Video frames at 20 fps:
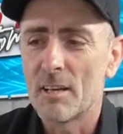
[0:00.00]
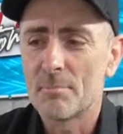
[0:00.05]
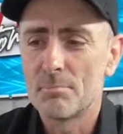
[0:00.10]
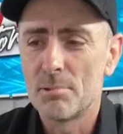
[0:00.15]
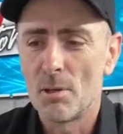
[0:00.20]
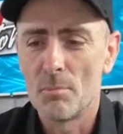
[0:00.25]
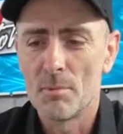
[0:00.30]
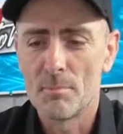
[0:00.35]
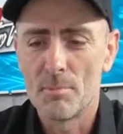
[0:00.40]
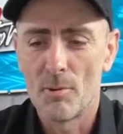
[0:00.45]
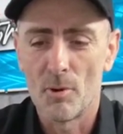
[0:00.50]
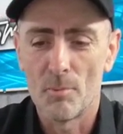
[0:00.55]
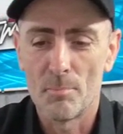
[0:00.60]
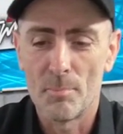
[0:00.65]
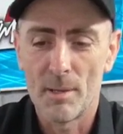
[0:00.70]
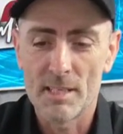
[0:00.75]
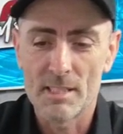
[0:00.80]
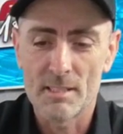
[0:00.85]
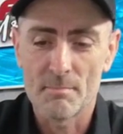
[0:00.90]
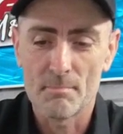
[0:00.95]
I'd probably put
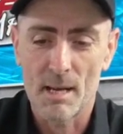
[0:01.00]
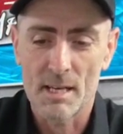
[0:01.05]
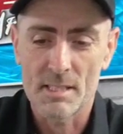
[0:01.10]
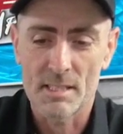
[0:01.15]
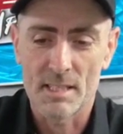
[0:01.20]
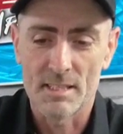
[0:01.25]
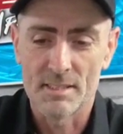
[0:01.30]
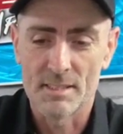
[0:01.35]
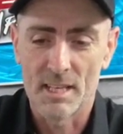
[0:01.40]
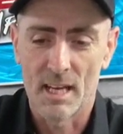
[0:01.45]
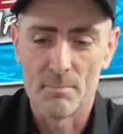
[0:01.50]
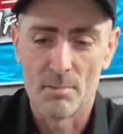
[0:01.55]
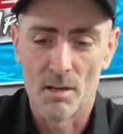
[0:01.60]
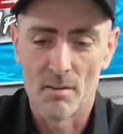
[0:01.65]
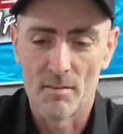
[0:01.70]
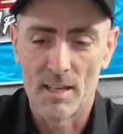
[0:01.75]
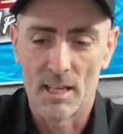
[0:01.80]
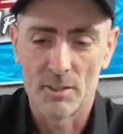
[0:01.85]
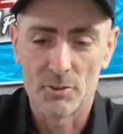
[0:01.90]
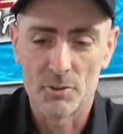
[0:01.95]
a piece of masking tape
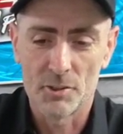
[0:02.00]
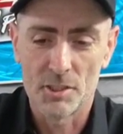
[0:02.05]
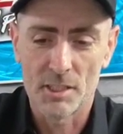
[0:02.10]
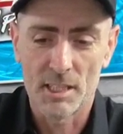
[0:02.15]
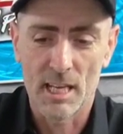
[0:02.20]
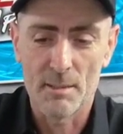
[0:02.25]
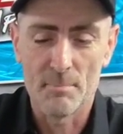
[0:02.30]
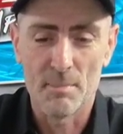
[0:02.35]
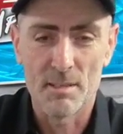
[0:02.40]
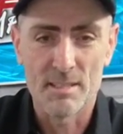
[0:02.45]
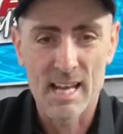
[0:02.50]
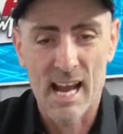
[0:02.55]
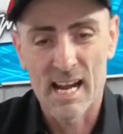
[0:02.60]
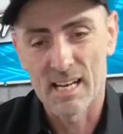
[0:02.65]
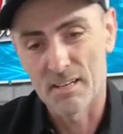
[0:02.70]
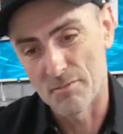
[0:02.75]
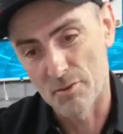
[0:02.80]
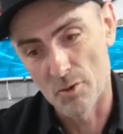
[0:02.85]
over that just to keep it down.